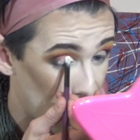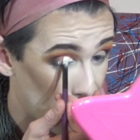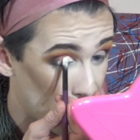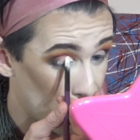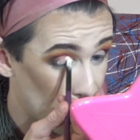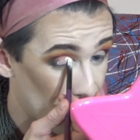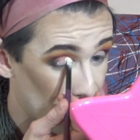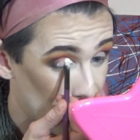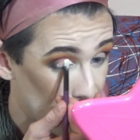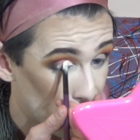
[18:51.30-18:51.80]

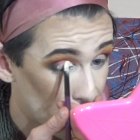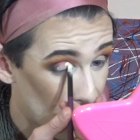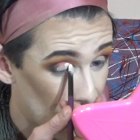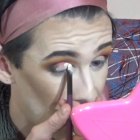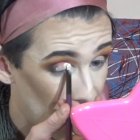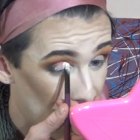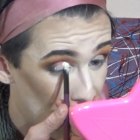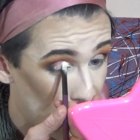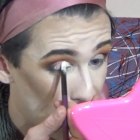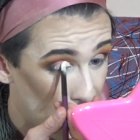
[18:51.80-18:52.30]
um,
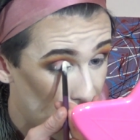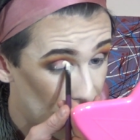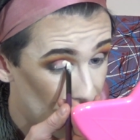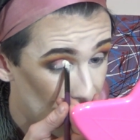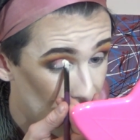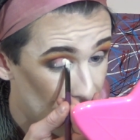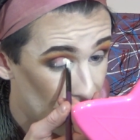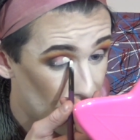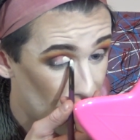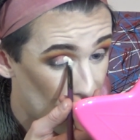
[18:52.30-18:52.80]

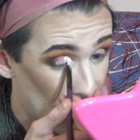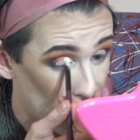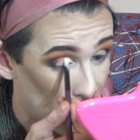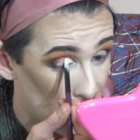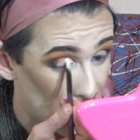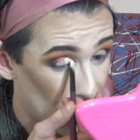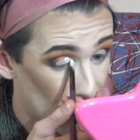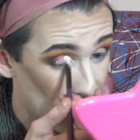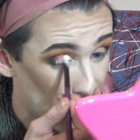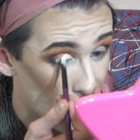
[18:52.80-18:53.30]
don't even know
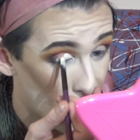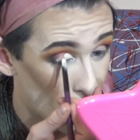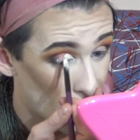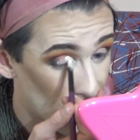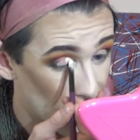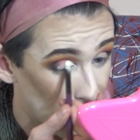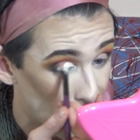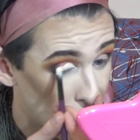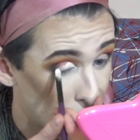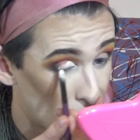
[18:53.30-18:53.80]
what you would
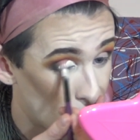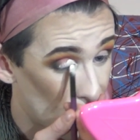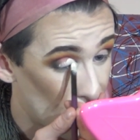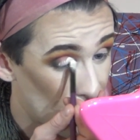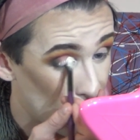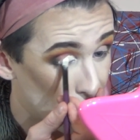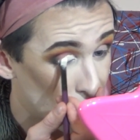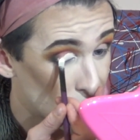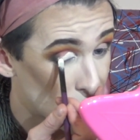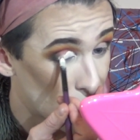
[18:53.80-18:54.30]
call it, like a,
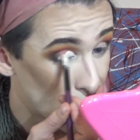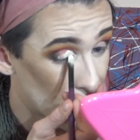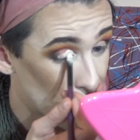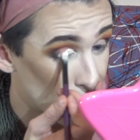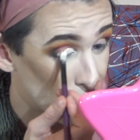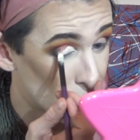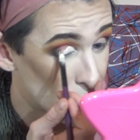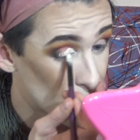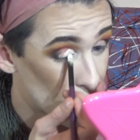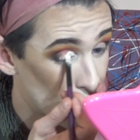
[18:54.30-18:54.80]
almost like
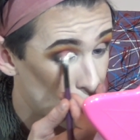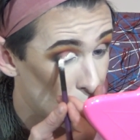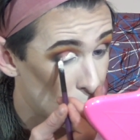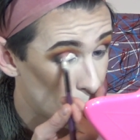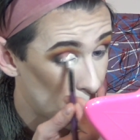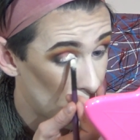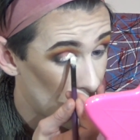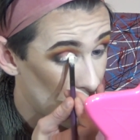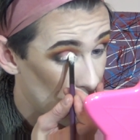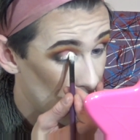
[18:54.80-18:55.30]
a scoop,